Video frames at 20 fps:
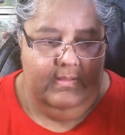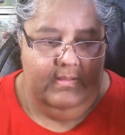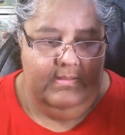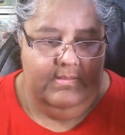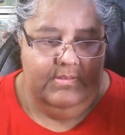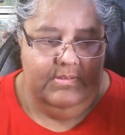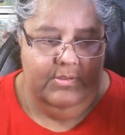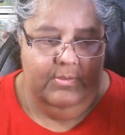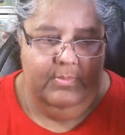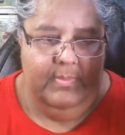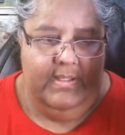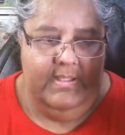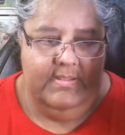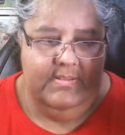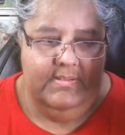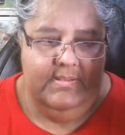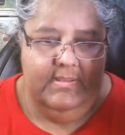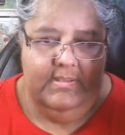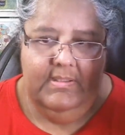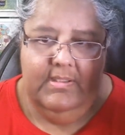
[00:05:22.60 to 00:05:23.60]
So
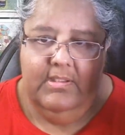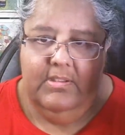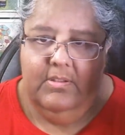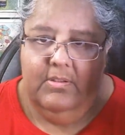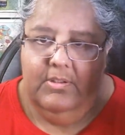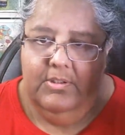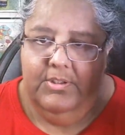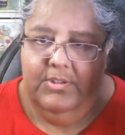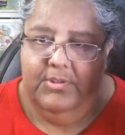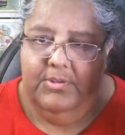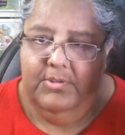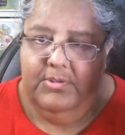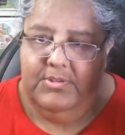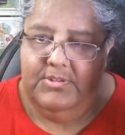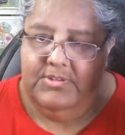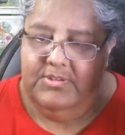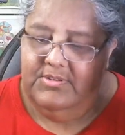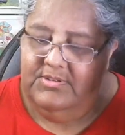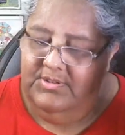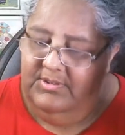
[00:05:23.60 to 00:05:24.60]
basically, hold your
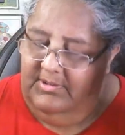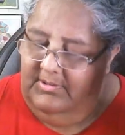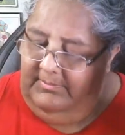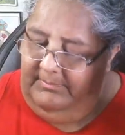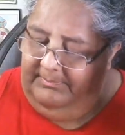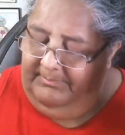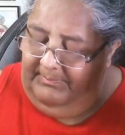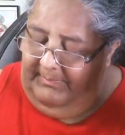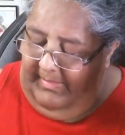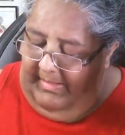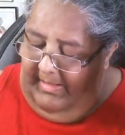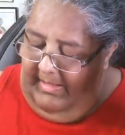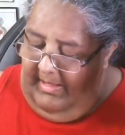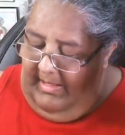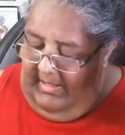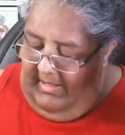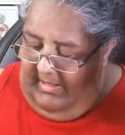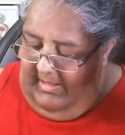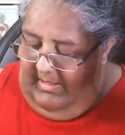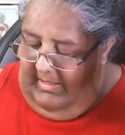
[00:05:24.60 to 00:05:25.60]
horses, yo.
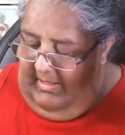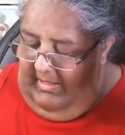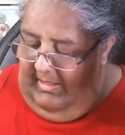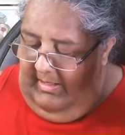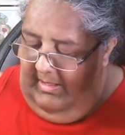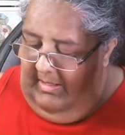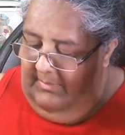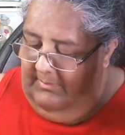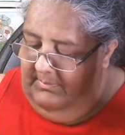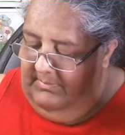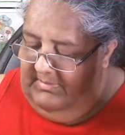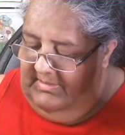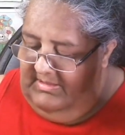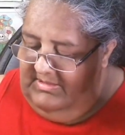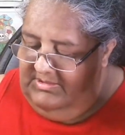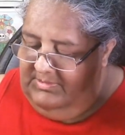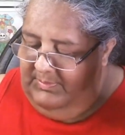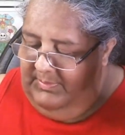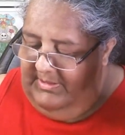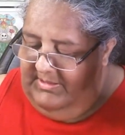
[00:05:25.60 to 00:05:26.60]

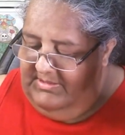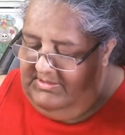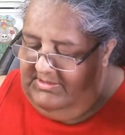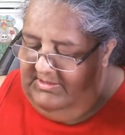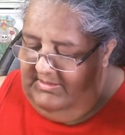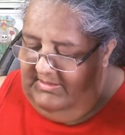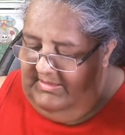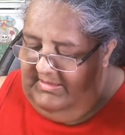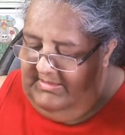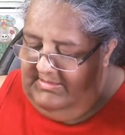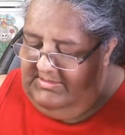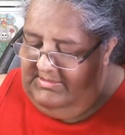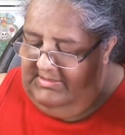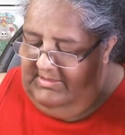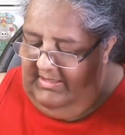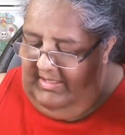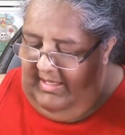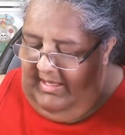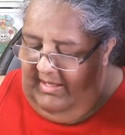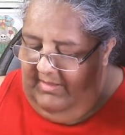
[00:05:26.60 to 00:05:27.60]
This person needs
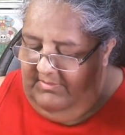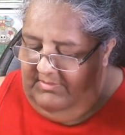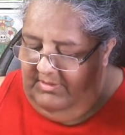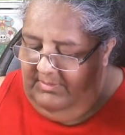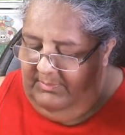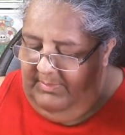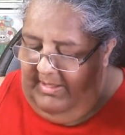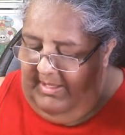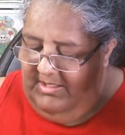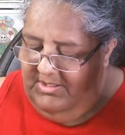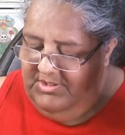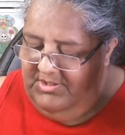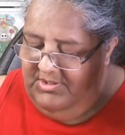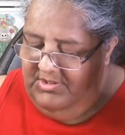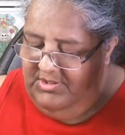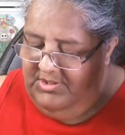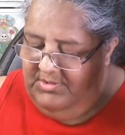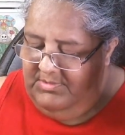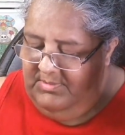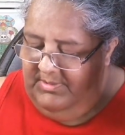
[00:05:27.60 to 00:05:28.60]
to have their
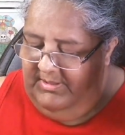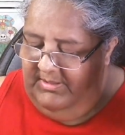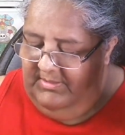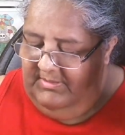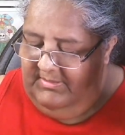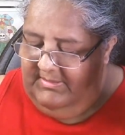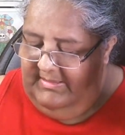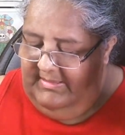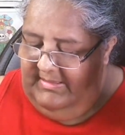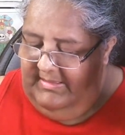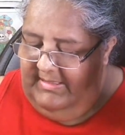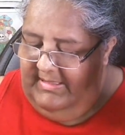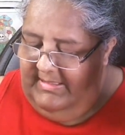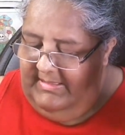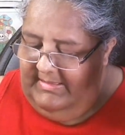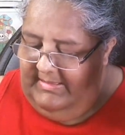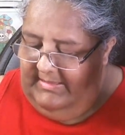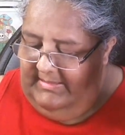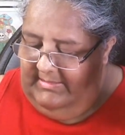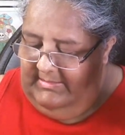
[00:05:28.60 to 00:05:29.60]
passions reeled
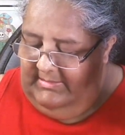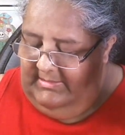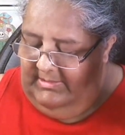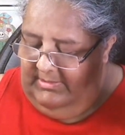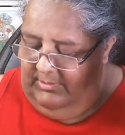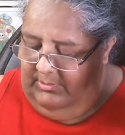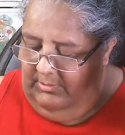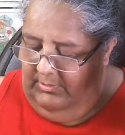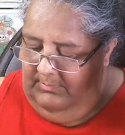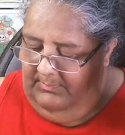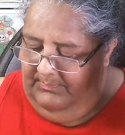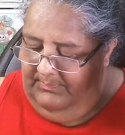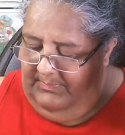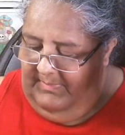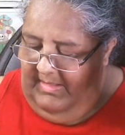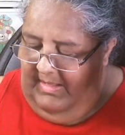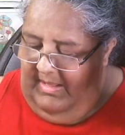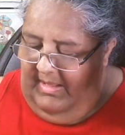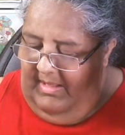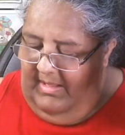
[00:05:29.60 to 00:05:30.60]
in a little.
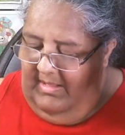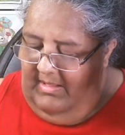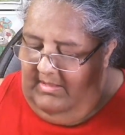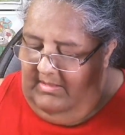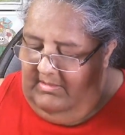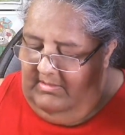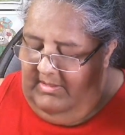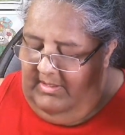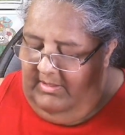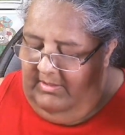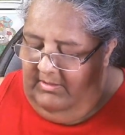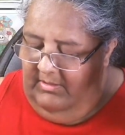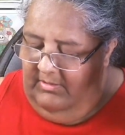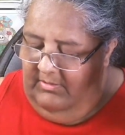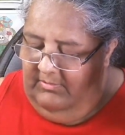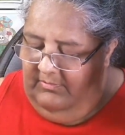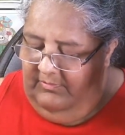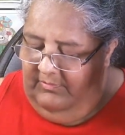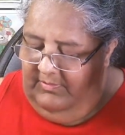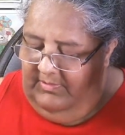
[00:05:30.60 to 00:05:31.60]
Their
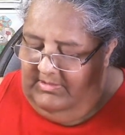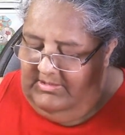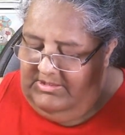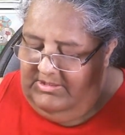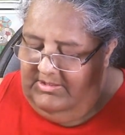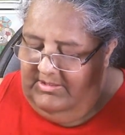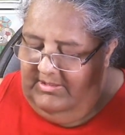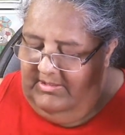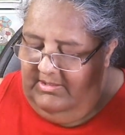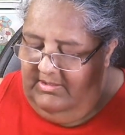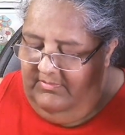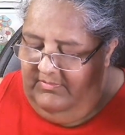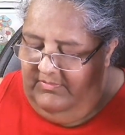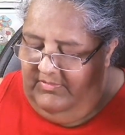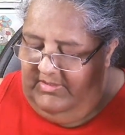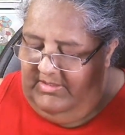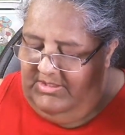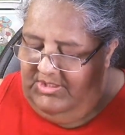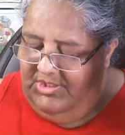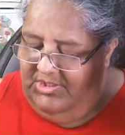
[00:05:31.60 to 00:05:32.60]
unfaltering
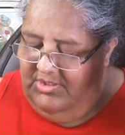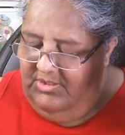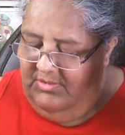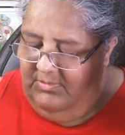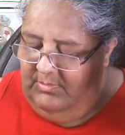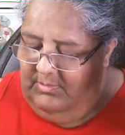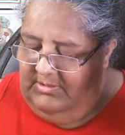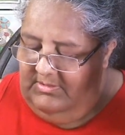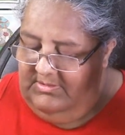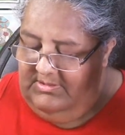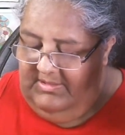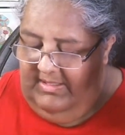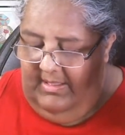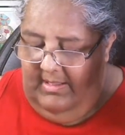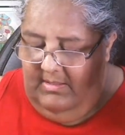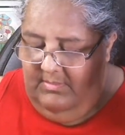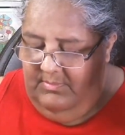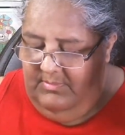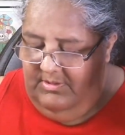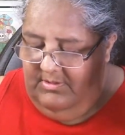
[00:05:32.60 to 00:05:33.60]
conviction, whilst
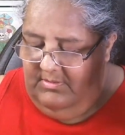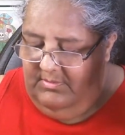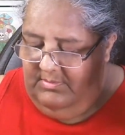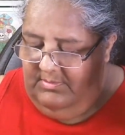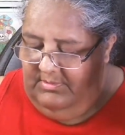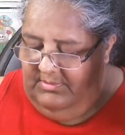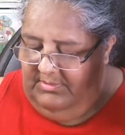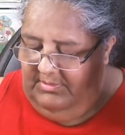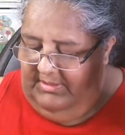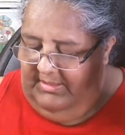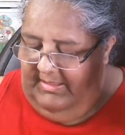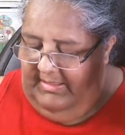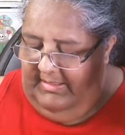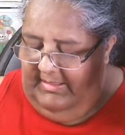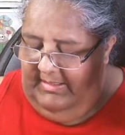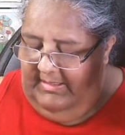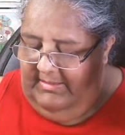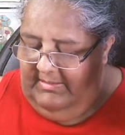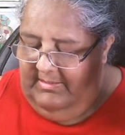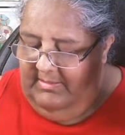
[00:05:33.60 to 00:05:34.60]
admirable, can
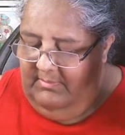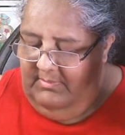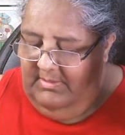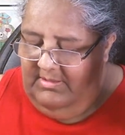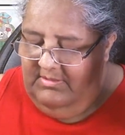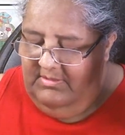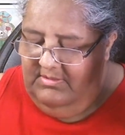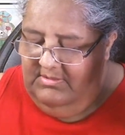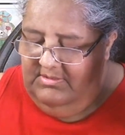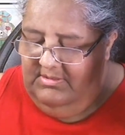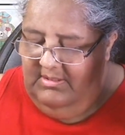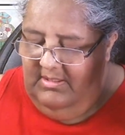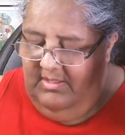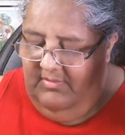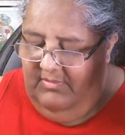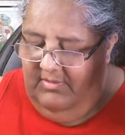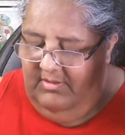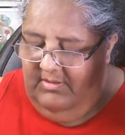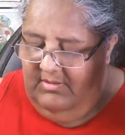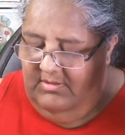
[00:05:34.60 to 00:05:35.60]
get them into
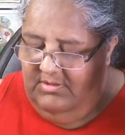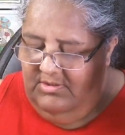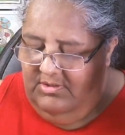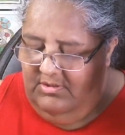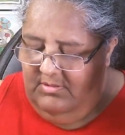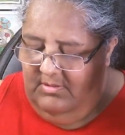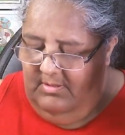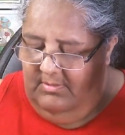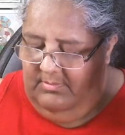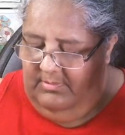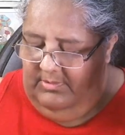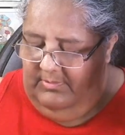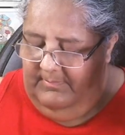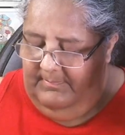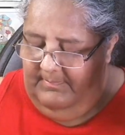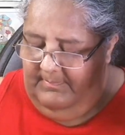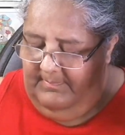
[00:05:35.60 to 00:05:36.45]
significant trouble.